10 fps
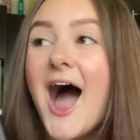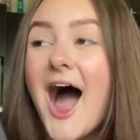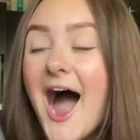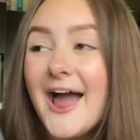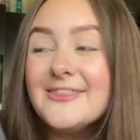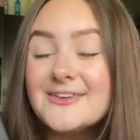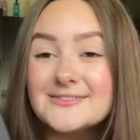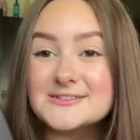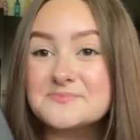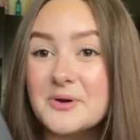I
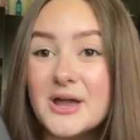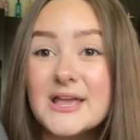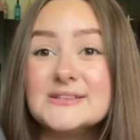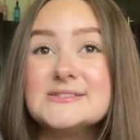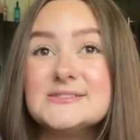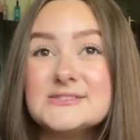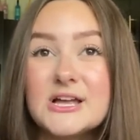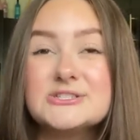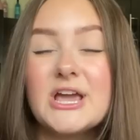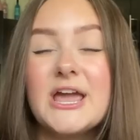think this book is
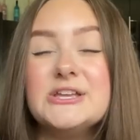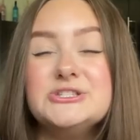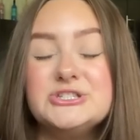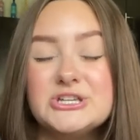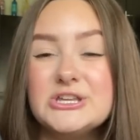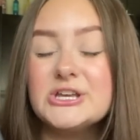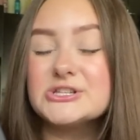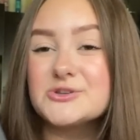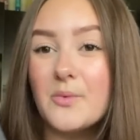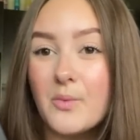such a
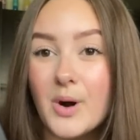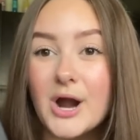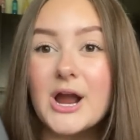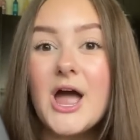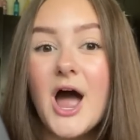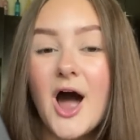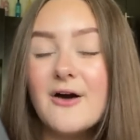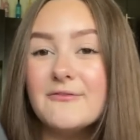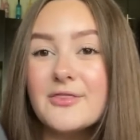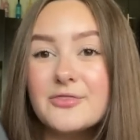genius work
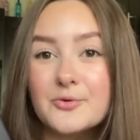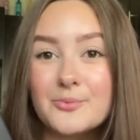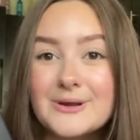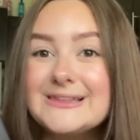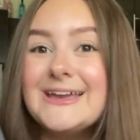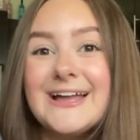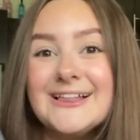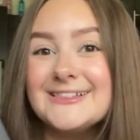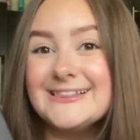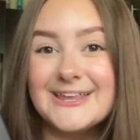of thrilling
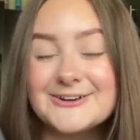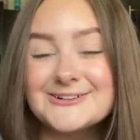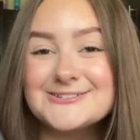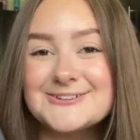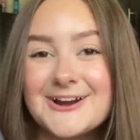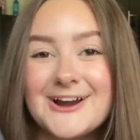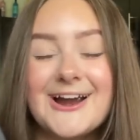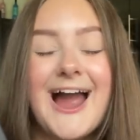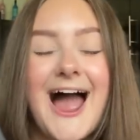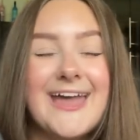
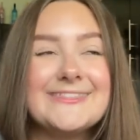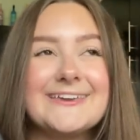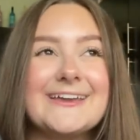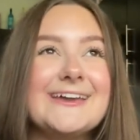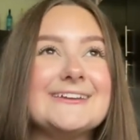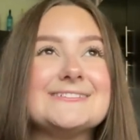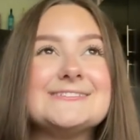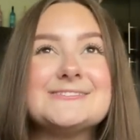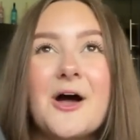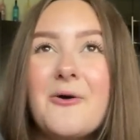literature. I think it
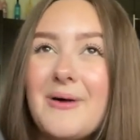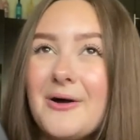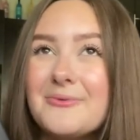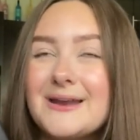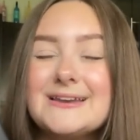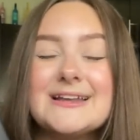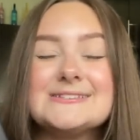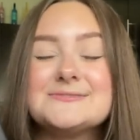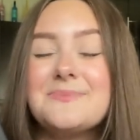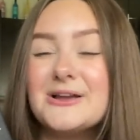is so well written,
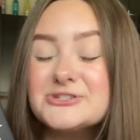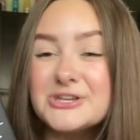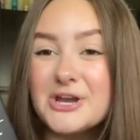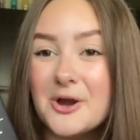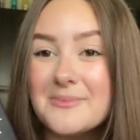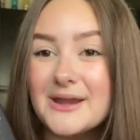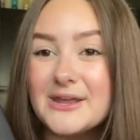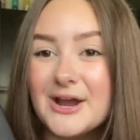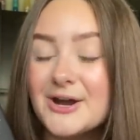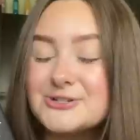especially our main
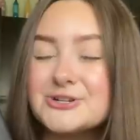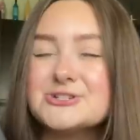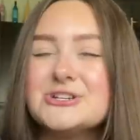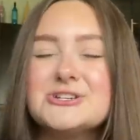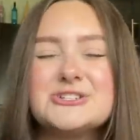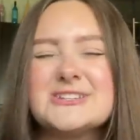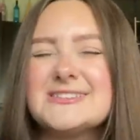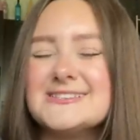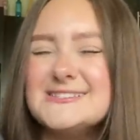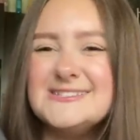character. She is just
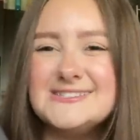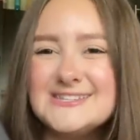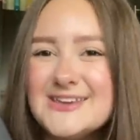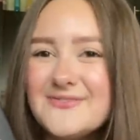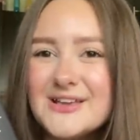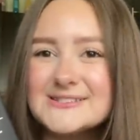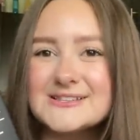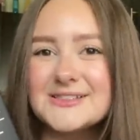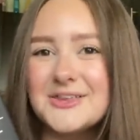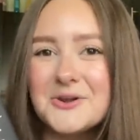this devious
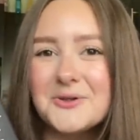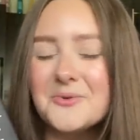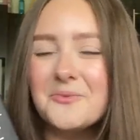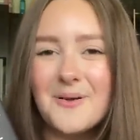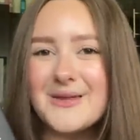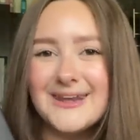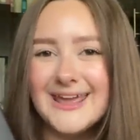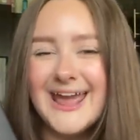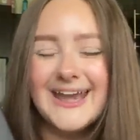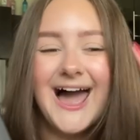little woman,
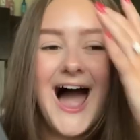and